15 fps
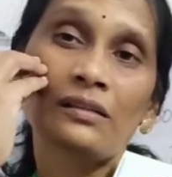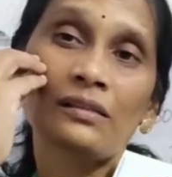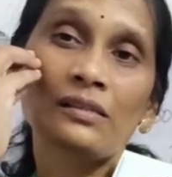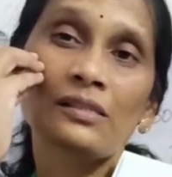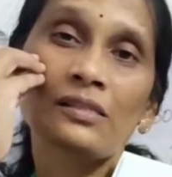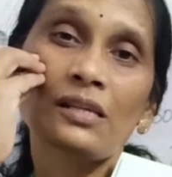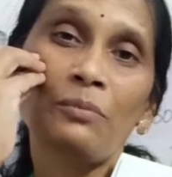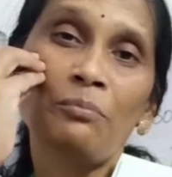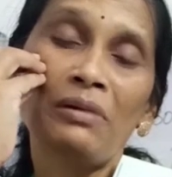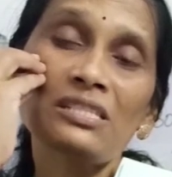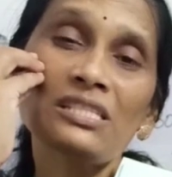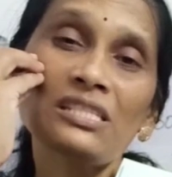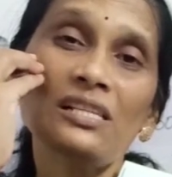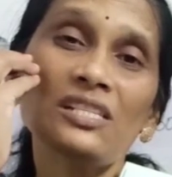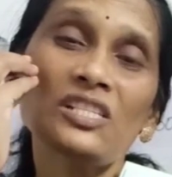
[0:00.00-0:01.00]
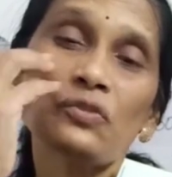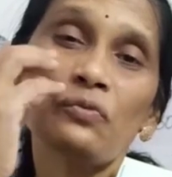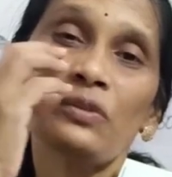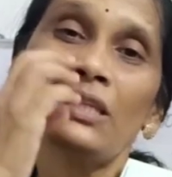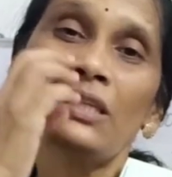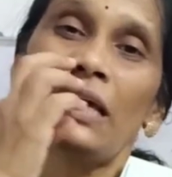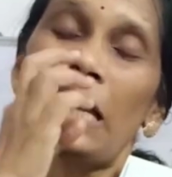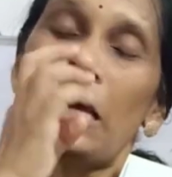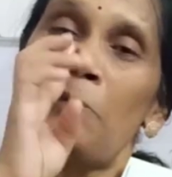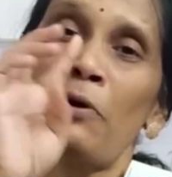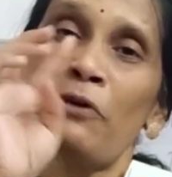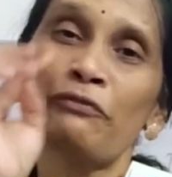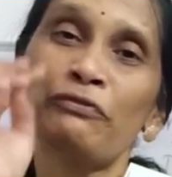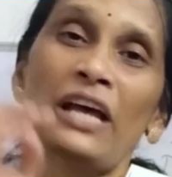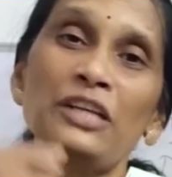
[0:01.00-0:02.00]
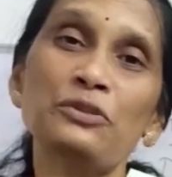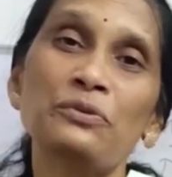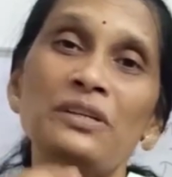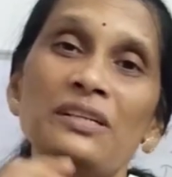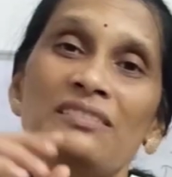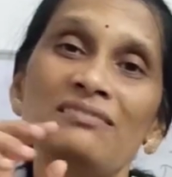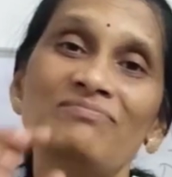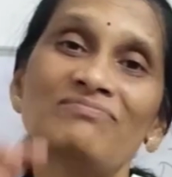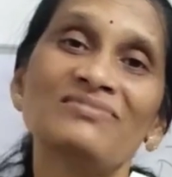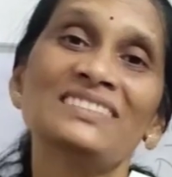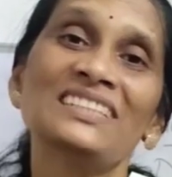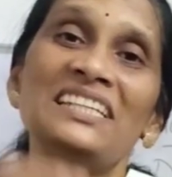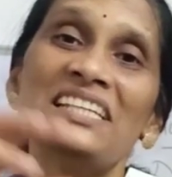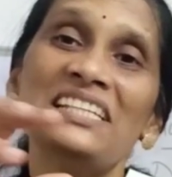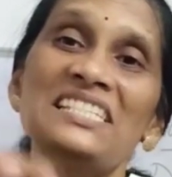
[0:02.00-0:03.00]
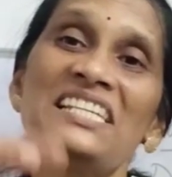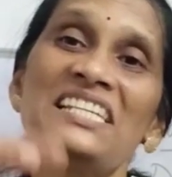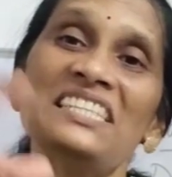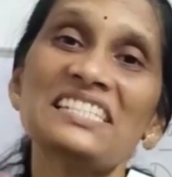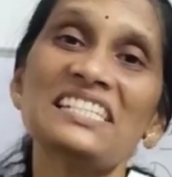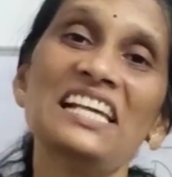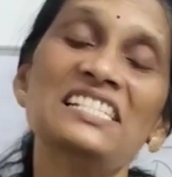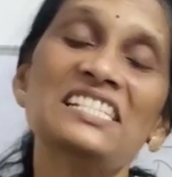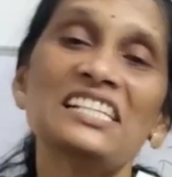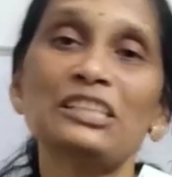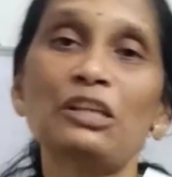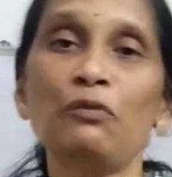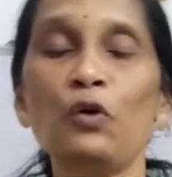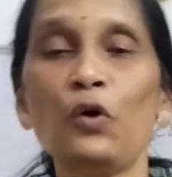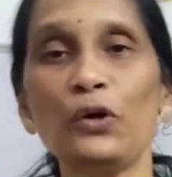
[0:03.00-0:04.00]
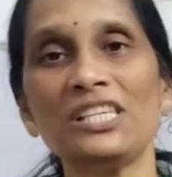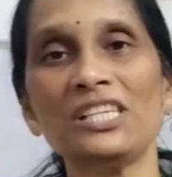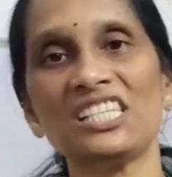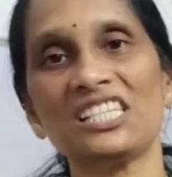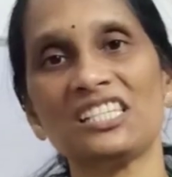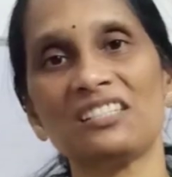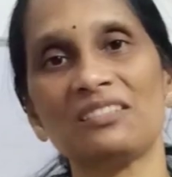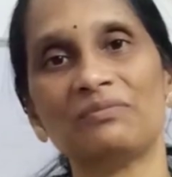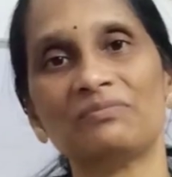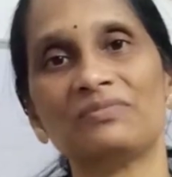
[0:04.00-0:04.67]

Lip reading: Some muscles, with the help of that one, he is synthesizing the voice.